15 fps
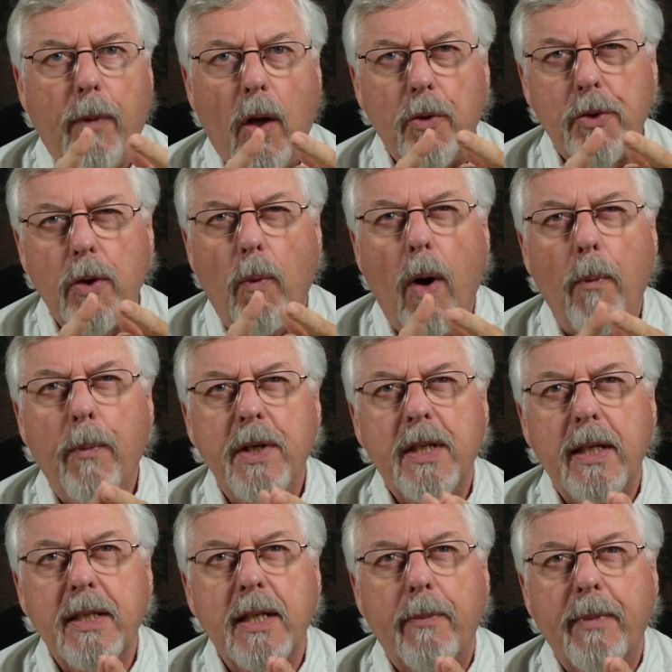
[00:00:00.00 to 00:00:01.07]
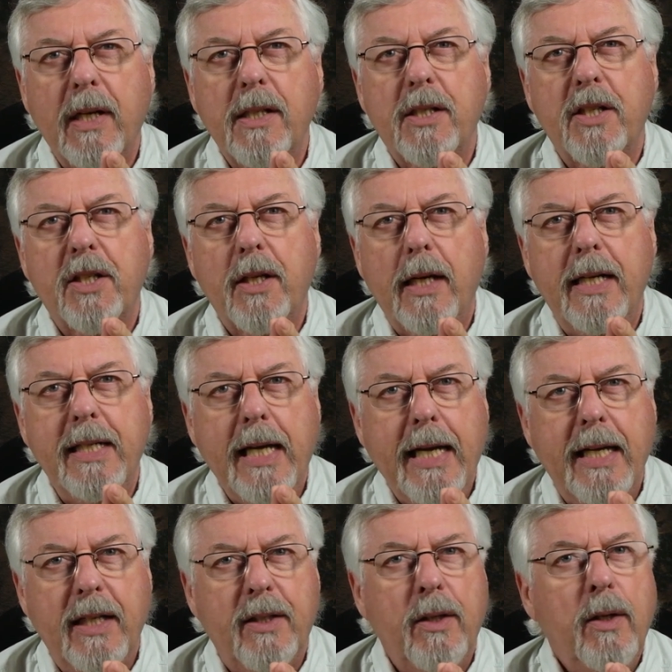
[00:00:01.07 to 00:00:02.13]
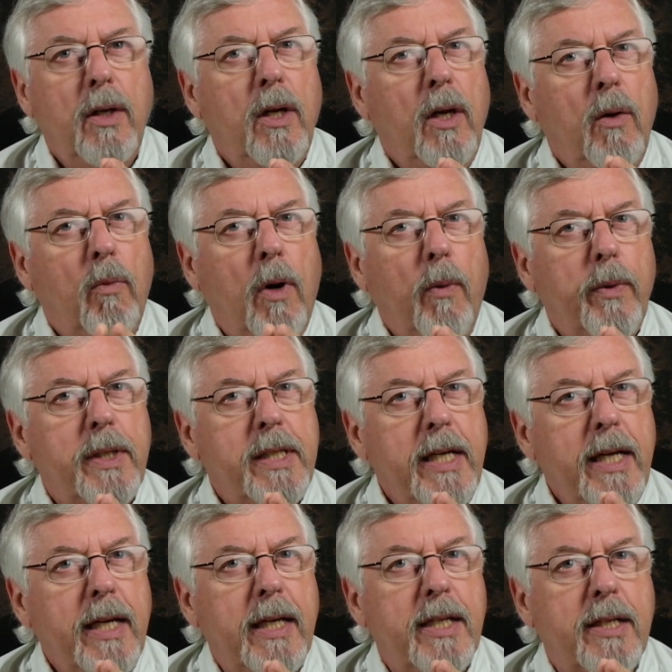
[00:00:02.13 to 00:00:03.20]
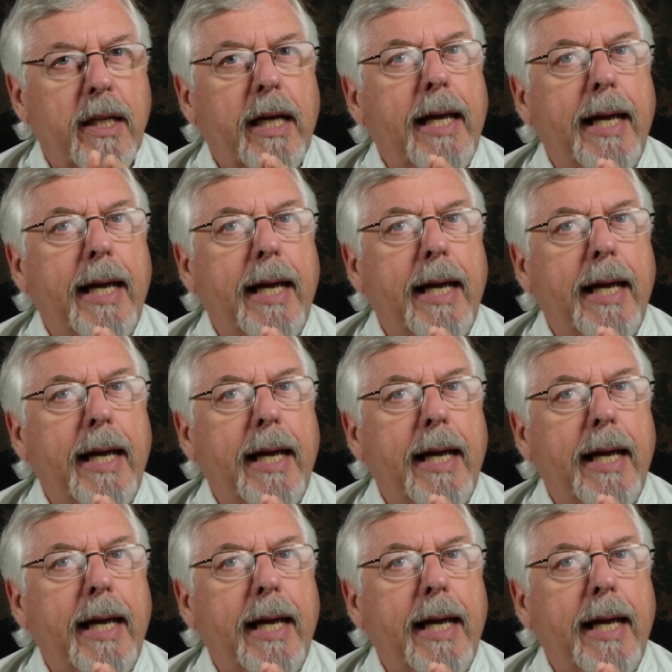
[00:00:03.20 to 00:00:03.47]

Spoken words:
So when we say something is a size 8, what we're saying is the